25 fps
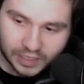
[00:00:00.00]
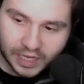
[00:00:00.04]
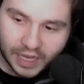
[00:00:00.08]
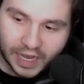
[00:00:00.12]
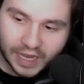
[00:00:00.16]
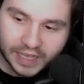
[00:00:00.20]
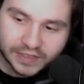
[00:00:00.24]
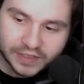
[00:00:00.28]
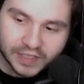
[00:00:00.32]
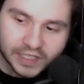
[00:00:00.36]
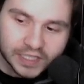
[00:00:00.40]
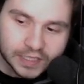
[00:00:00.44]

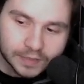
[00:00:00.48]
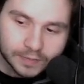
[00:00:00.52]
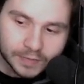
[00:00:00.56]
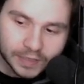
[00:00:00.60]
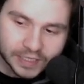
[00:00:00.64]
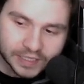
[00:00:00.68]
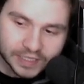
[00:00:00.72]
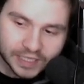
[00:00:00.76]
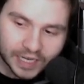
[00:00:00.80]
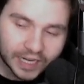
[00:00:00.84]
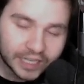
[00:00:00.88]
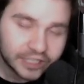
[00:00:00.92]
And this
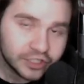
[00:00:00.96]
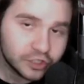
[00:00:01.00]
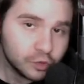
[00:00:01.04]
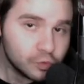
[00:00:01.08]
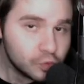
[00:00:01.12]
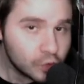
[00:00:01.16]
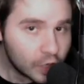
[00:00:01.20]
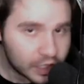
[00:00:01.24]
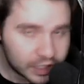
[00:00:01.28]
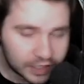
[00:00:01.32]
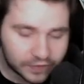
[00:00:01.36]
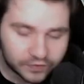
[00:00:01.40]
means that I do
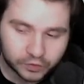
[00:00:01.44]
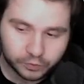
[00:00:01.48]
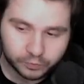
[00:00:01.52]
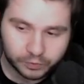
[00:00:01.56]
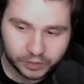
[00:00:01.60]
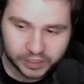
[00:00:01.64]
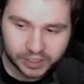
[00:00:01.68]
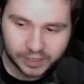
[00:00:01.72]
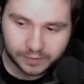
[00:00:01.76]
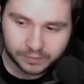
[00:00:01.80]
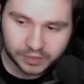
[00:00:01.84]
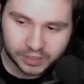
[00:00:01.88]
not have to
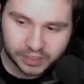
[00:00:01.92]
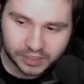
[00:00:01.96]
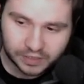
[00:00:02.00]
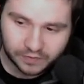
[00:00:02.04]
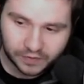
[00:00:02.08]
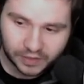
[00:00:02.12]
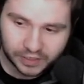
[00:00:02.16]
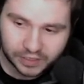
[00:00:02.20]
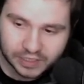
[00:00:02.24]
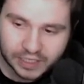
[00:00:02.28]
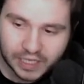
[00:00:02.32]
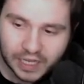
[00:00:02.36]
reattempt this
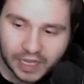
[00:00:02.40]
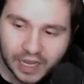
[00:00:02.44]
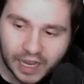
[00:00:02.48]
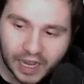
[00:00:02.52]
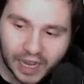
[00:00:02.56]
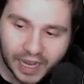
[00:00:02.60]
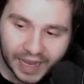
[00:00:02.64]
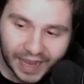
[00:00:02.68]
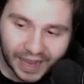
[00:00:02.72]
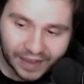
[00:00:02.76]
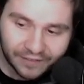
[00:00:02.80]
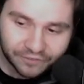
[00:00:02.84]
event.
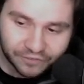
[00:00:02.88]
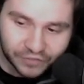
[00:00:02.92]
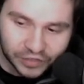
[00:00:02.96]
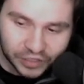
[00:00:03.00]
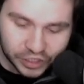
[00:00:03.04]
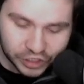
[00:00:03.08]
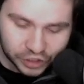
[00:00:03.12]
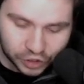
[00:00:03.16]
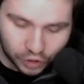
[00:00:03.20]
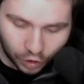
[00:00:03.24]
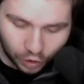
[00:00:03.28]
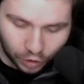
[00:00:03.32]
I have
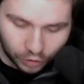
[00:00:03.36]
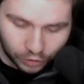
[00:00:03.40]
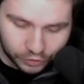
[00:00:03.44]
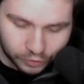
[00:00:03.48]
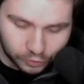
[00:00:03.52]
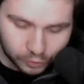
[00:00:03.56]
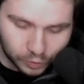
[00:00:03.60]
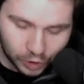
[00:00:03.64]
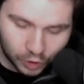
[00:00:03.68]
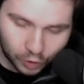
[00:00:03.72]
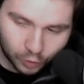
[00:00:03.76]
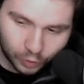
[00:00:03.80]
finished all the
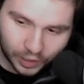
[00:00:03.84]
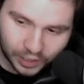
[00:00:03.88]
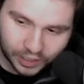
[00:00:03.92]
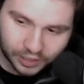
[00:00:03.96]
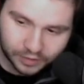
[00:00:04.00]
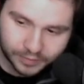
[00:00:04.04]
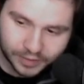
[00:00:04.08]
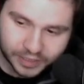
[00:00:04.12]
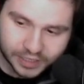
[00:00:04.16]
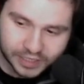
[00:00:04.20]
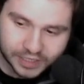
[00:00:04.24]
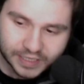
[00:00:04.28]

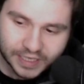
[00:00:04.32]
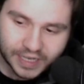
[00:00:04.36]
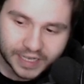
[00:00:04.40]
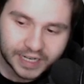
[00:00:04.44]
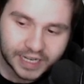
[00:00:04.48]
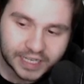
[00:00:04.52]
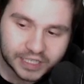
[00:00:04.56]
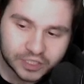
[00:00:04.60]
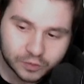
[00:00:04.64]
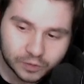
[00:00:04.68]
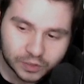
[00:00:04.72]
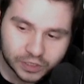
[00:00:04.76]
requirements, and
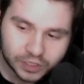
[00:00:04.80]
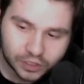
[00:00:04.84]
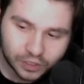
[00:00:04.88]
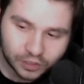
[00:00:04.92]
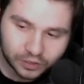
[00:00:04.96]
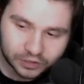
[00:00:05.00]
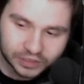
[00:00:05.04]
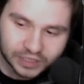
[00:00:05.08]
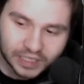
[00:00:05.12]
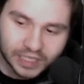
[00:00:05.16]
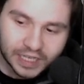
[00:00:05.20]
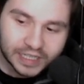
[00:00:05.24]
as a
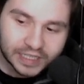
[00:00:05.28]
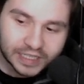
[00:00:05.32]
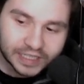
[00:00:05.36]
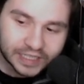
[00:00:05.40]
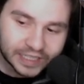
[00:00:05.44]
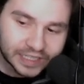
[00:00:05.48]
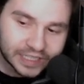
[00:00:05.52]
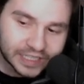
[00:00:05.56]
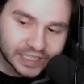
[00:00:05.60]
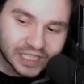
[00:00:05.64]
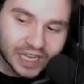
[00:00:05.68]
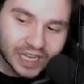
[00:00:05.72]
result,
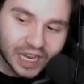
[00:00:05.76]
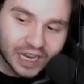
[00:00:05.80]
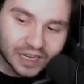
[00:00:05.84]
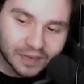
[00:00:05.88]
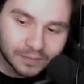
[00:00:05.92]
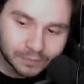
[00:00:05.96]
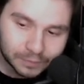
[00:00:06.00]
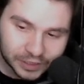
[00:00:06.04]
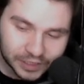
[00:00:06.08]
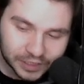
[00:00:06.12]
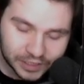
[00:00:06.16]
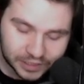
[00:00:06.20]
it is
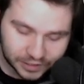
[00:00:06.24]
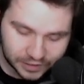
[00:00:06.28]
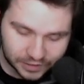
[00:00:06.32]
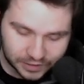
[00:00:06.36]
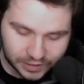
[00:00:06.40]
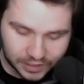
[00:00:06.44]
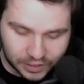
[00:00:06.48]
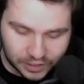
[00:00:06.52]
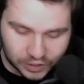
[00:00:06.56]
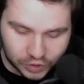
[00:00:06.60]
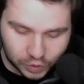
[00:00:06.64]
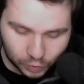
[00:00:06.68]
completed.
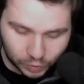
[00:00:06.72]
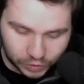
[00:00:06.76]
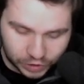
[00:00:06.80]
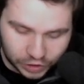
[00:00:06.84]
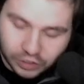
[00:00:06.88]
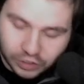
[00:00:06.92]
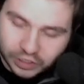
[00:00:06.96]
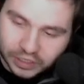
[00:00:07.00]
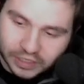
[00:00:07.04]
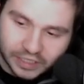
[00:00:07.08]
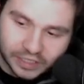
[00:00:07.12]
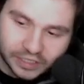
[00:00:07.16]
So what you're
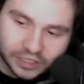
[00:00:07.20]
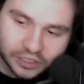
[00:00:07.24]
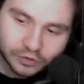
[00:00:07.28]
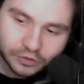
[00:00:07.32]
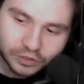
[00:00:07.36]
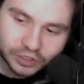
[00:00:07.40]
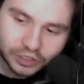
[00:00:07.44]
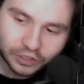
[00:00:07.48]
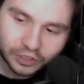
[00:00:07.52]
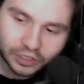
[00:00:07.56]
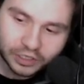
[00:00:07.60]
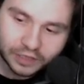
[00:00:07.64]
going to need to do
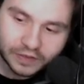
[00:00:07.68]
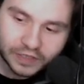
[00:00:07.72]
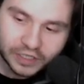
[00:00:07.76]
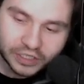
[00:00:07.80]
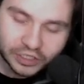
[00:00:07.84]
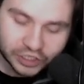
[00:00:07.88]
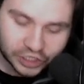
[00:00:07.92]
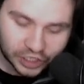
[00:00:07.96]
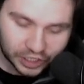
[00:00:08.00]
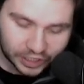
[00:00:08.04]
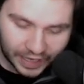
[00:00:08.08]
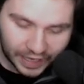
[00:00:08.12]
is you're going to need
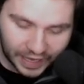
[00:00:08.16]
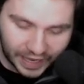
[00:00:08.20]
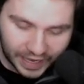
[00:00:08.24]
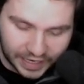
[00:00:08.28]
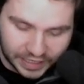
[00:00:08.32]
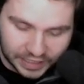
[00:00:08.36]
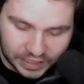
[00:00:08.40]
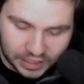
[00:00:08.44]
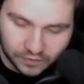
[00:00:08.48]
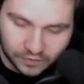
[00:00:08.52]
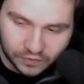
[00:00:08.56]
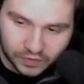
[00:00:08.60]
to check
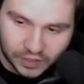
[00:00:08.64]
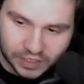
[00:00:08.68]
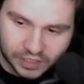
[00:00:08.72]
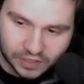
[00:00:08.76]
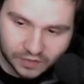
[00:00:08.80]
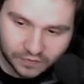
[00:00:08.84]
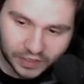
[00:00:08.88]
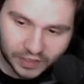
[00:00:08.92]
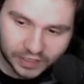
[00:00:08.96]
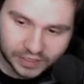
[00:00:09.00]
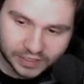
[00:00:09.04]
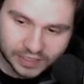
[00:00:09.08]
any of these
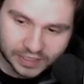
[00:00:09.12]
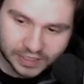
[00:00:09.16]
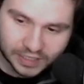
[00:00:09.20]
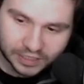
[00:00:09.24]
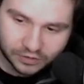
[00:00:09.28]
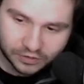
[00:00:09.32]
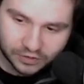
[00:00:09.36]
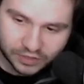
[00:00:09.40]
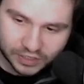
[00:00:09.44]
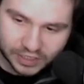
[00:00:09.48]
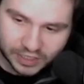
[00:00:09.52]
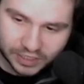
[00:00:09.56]
events that
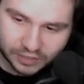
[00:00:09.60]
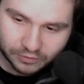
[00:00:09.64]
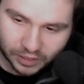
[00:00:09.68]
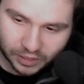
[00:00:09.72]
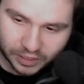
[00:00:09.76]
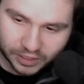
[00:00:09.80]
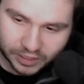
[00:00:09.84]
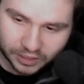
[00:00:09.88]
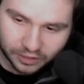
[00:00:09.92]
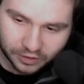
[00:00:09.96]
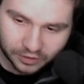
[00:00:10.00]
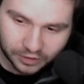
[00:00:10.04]
you're seeing
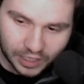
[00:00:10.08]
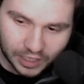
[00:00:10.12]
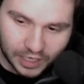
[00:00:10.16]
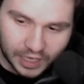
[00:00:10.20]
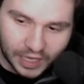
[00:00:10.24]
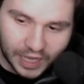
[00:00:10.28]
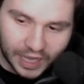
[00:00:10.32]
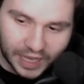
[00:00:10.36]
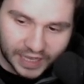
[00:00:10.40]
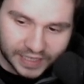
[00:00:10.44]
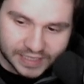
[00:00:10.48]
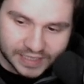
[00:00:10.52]
right here
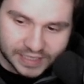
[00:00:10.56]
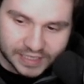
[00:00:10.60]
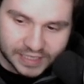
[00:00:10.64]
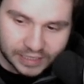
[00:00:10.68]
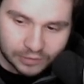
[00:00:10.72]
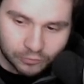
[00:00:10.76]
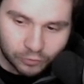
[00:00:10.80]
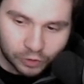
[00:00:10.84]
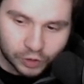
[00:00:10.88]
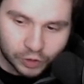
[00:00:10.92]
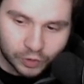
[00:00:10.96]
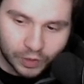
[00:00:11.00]
and see
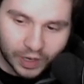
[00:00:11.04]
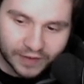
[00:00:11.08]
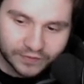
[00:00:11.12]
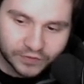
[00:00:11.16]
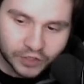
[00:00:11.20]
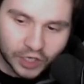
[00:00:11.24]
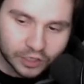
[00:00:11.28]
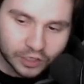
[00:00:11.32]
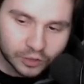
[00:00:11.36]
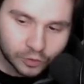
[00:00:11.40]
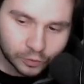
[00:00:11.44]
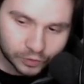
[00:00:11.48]
what you have
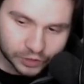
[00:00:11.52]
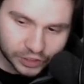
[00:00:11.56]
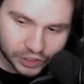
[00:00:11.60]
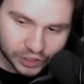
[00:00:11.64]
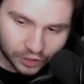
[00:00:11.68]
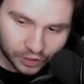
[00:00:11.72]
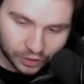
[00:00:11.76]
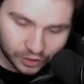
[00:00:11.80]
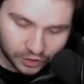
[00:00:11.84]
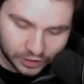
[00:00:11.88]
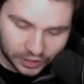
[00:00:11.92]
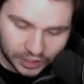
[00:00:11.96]
not gold
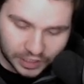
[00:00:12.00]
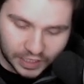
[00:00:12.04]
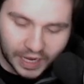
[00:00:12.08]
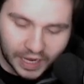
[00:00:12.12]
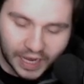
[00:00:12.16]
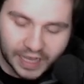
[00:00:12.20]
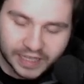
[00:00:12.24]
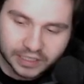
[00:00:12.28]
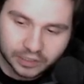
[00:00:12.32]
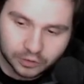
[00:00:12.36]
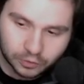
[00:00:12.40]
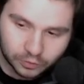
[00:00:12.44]
starred
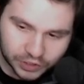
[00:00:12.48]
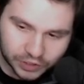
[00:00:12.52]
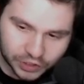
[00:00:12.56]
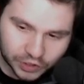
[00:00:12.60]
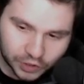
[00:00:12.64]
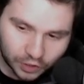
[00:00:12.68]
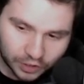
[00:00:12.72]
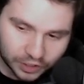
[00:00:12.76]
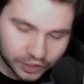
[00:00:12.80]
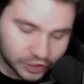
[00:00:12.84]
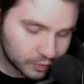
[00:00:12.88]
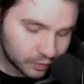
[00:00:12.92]
and then gold
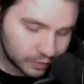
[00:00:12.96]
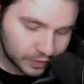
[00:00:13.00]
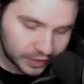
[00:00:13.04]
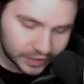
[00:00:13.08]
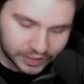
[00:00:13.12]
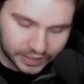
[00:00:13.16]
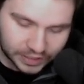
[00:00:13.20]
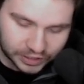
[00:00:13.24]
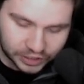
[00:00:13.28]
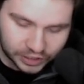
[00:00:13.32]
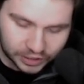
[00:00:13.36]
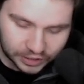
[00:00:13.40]
starred. So let's
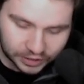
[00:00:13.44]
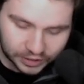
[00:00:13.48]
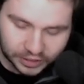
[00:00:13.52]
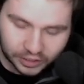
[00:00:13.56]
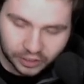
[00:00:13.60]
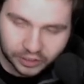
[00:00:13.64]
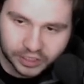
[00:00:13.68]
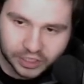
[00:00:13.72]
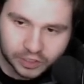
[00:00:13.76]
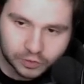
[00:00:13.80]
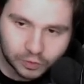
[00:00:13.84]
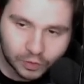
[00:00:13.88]
actually click
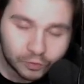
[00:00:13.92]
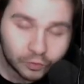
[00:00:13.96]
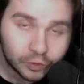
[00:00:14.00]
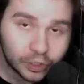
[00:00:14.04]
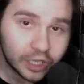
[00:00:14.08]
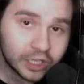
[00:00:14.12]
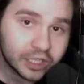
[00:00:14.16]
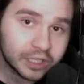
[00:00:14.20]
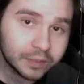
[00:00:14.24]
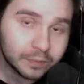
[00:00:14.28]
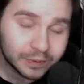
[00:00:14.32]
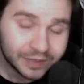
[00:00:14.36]
on this one. We're
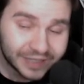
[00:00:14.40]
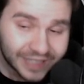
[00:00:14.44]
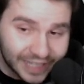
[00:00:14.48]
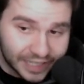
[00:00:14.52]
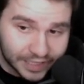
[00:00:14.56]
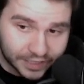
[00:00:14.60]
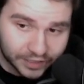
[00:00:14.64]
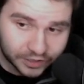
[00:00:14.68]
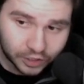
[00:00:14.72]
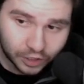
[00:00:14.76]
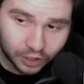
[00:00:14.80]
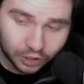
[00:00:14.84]
not going to play
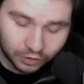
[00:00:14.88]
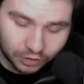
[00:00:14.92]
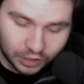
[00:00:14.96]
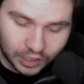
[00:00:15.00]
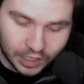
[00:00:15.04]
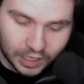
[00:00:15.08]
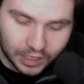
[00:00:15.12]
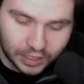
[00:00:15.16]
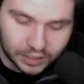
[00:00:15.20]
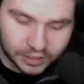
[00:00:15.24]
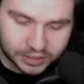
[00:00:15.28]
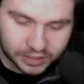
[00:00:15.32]
it, though,
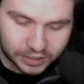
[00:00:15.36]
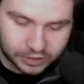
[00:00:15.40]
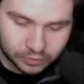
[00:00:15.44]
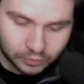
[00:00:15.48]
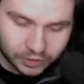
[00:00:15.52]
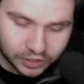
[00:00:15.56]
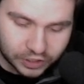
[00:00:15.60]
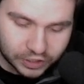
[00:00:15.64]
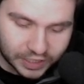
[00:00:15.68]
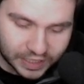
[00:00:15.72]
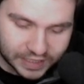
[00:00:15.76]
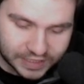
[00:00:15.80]
because I just
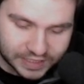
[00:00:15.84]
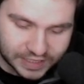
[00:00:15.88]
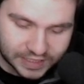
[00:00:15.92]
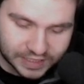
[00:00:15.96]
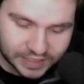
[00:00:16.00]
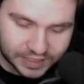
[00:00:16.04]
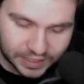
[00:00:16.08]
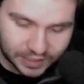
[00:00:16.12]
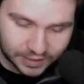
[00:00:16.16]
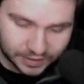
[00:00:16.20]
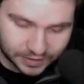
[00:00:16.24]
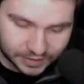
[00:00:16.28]
want you guys to
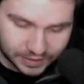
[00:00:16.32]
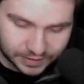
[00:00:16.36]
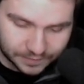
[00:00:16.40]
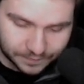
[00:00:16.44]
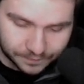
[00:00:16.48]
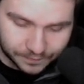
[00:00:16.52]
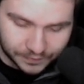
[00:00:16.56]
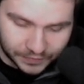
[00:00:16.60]
see it.